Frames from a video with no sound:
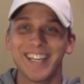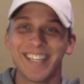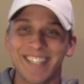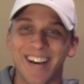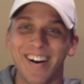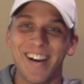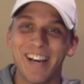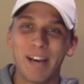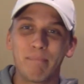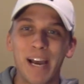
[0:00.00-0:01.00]
So
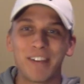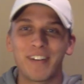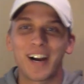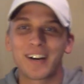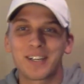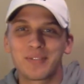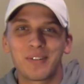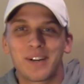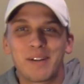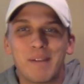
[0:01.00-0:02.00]
it backfired because we
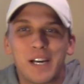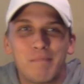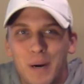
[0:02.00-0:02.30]
were going to make him